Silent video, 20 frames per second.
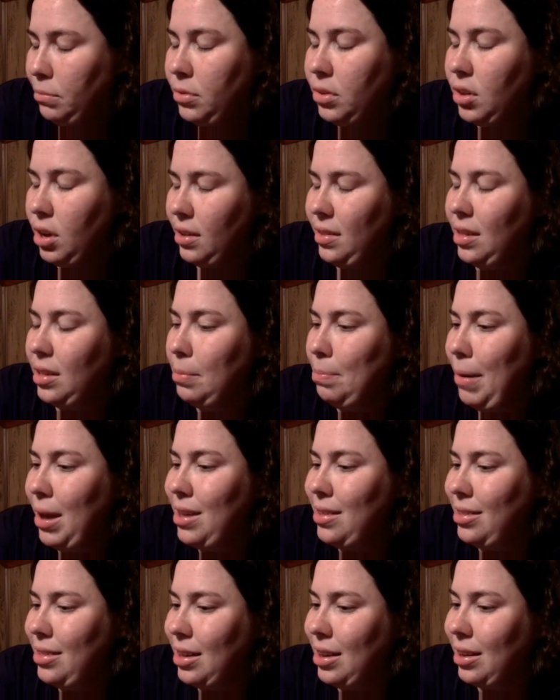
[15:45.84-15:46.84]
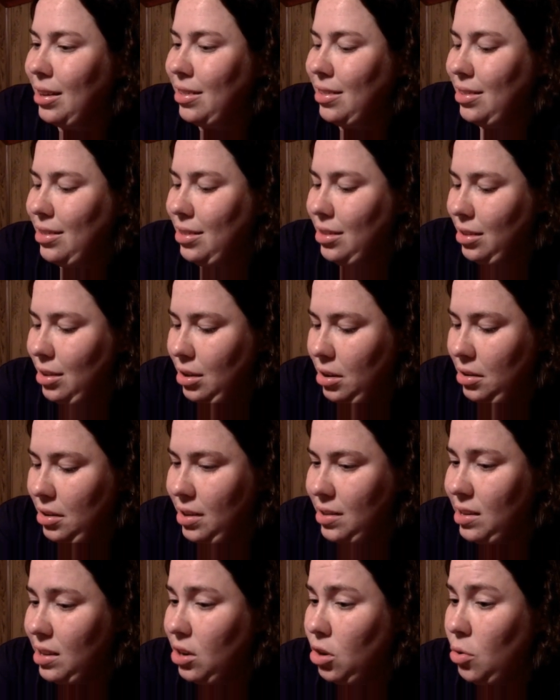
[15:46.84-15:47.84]
does his basics.
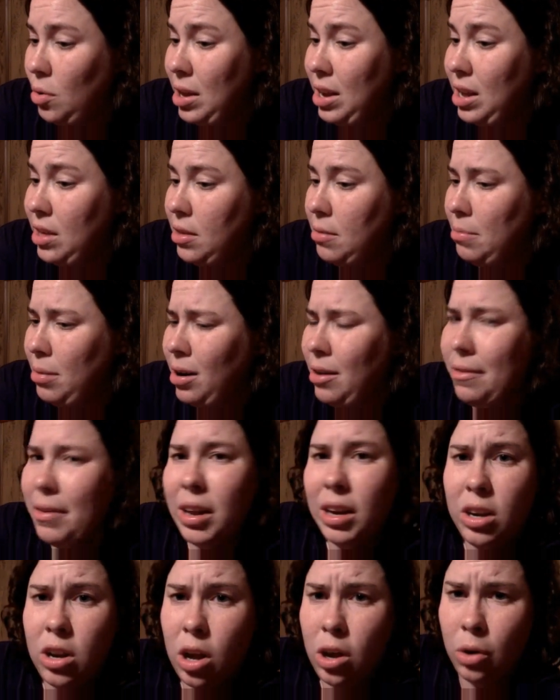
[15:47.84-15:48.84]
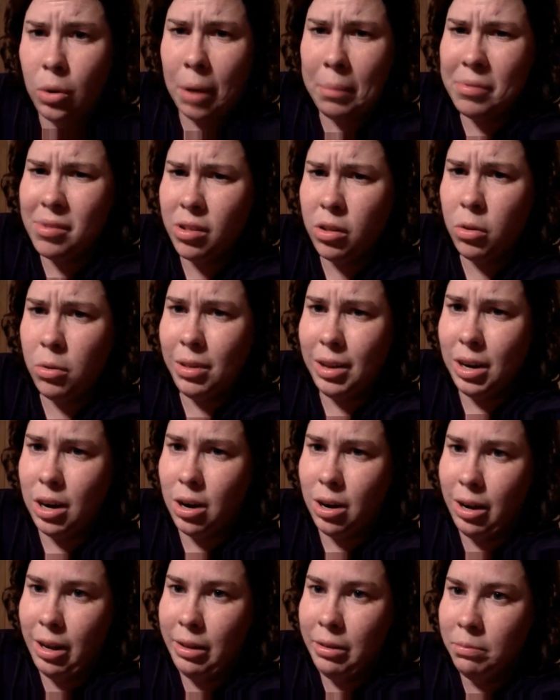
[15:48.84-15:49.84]
Does he do any of them perfect? No, absolutely
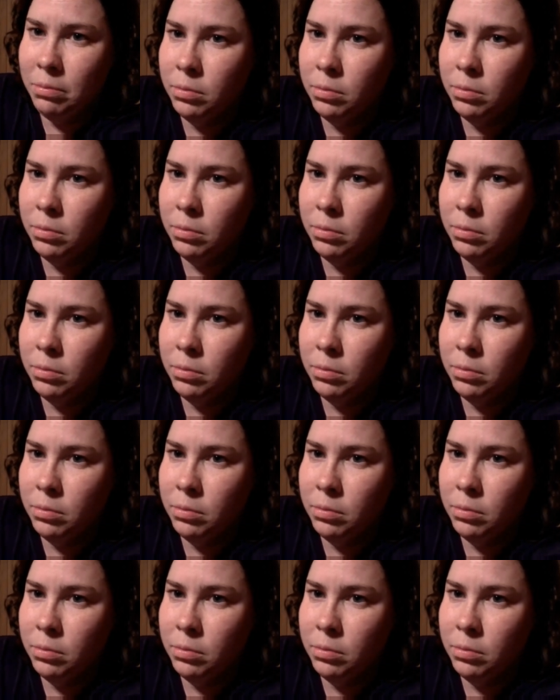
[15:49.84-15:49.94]
not.